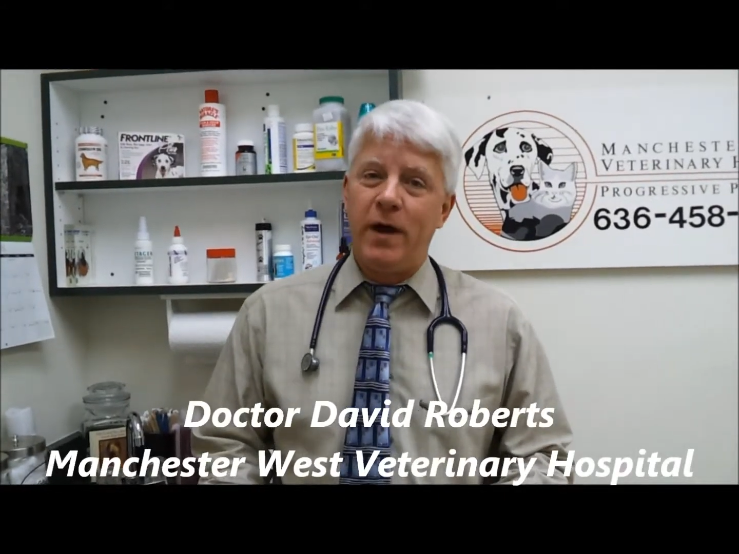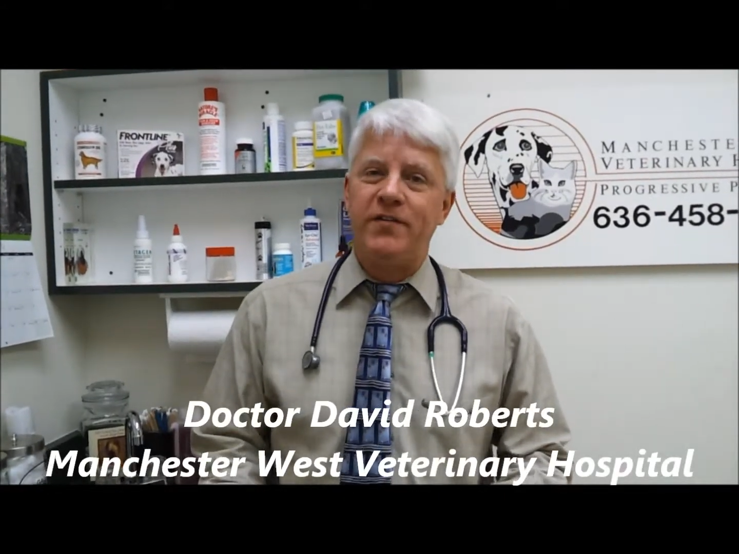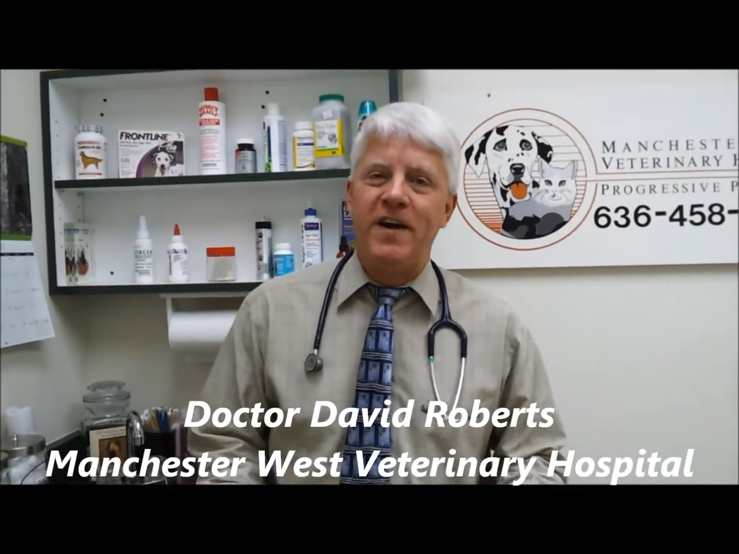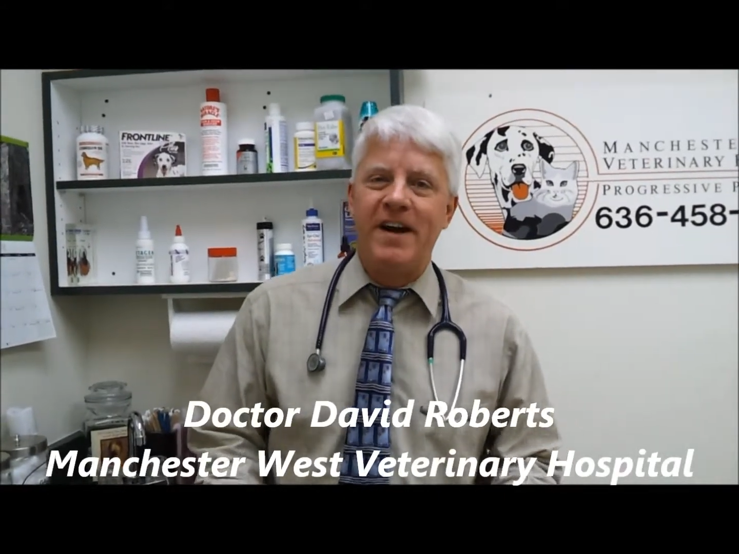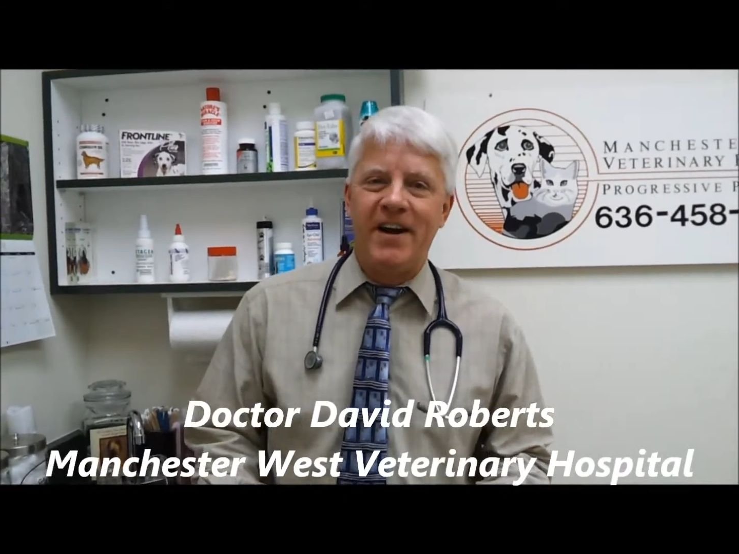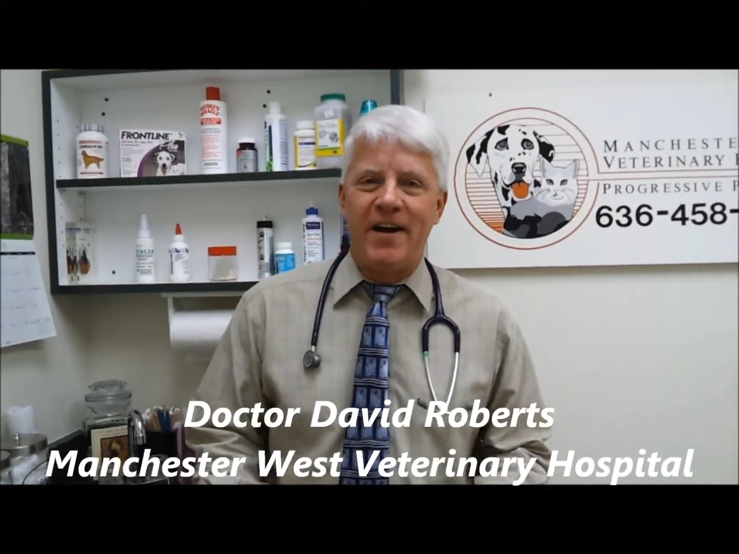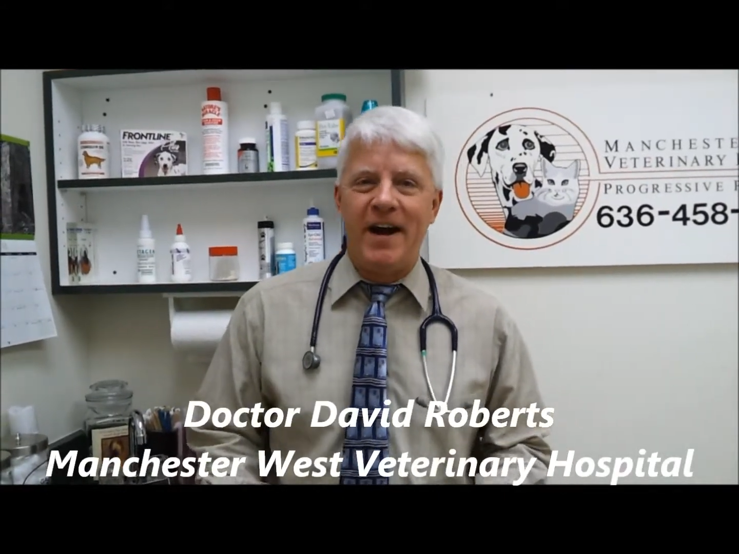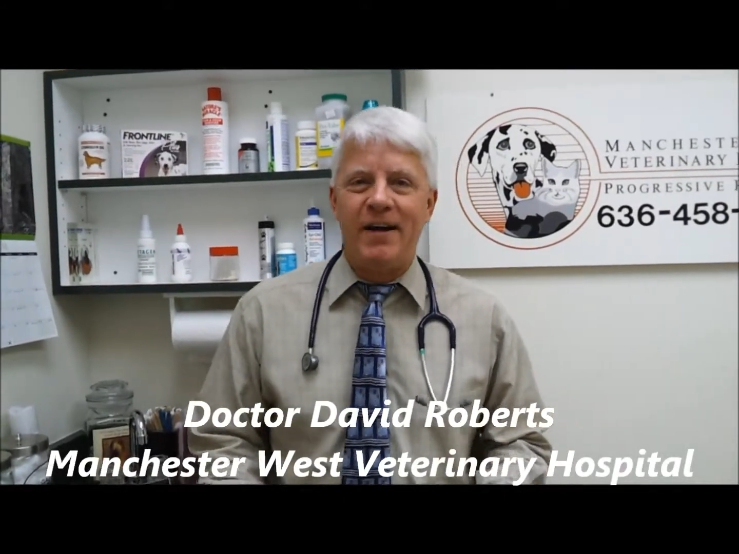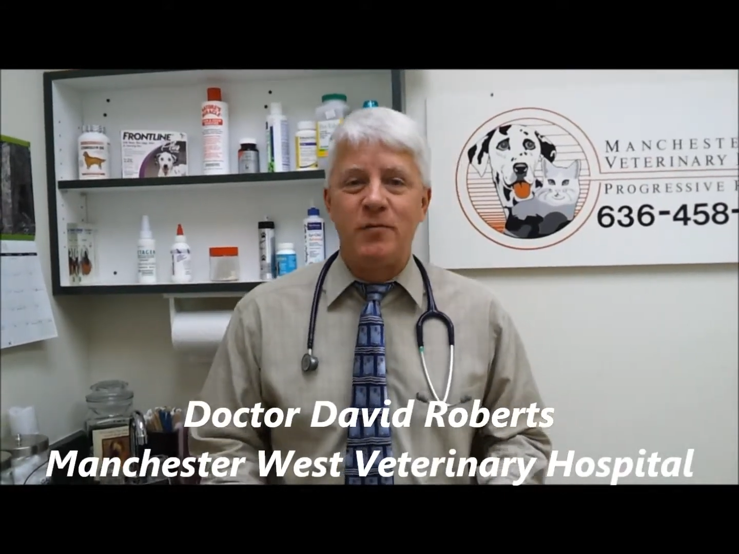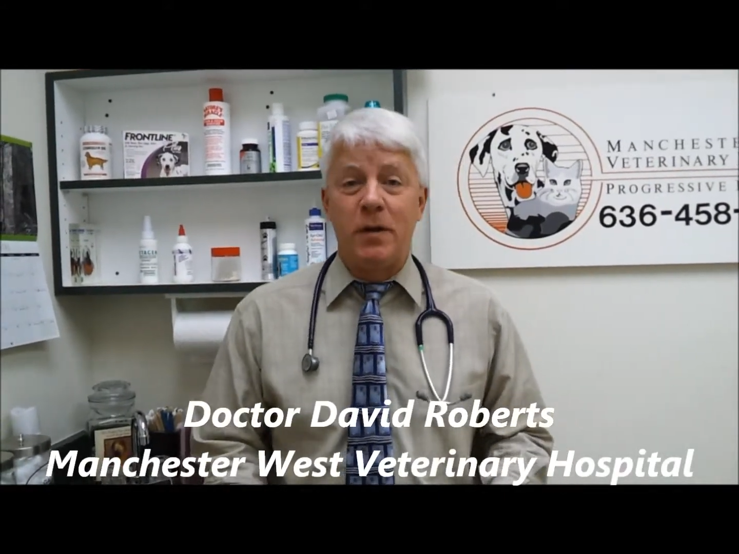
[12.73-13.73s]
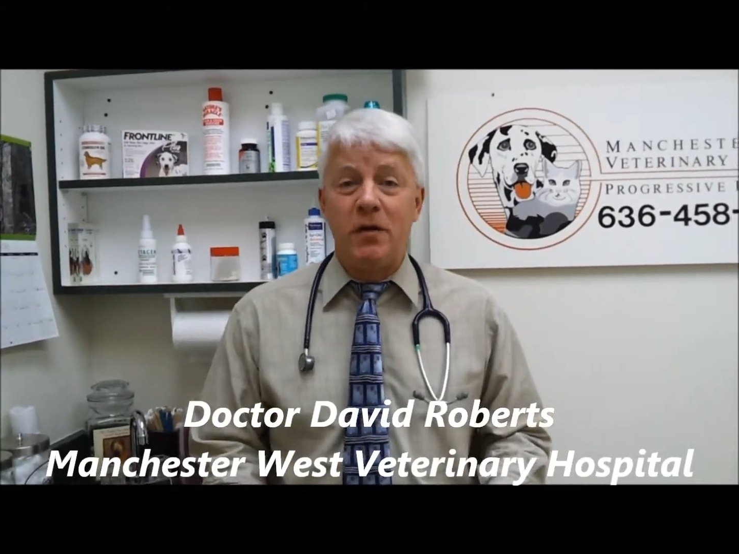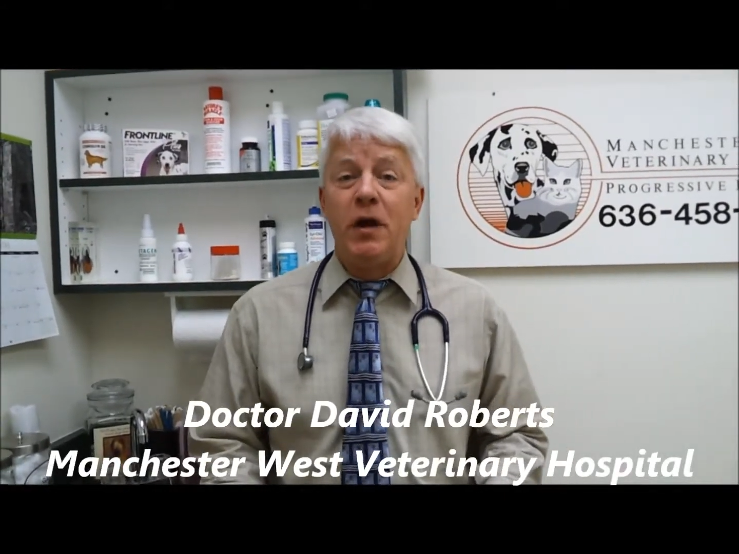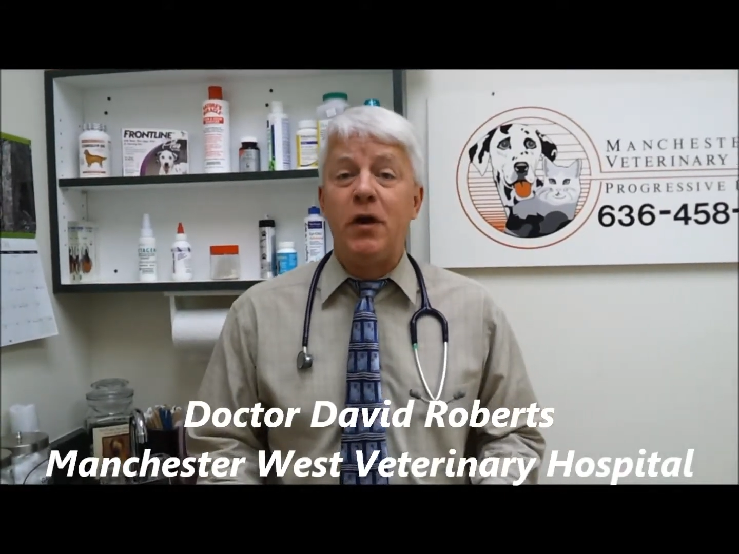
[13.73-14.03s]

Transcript: West Veterinary Hospital